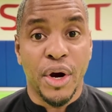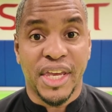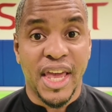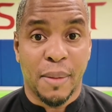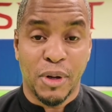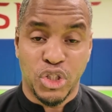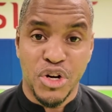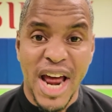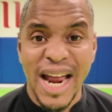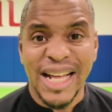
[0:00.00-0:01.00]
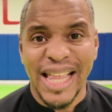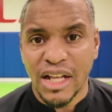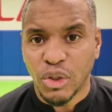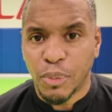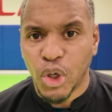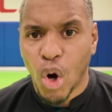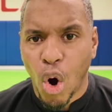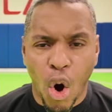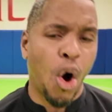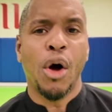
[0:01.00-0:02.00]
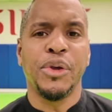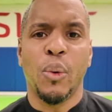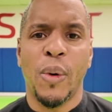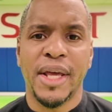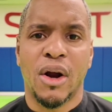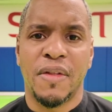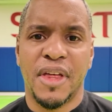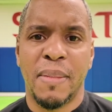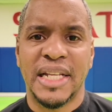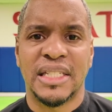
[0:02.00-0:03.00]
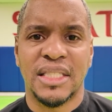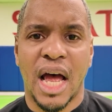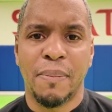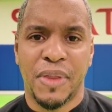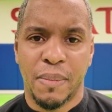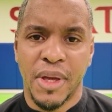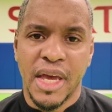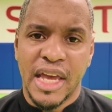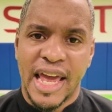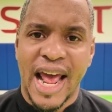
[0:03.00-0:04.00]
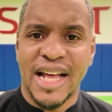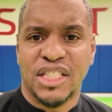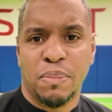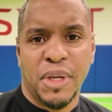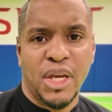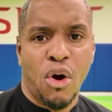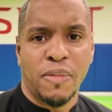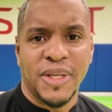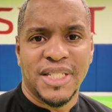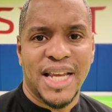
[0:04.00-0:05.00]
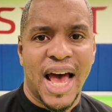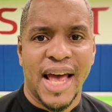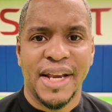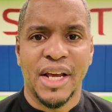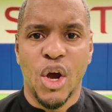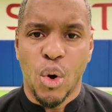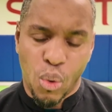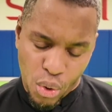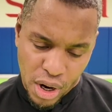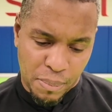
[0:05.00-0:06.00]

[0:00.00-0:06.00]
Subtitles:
a kick, but you're not allowed to put all your weight on them and stomp them. It has to be on the side or a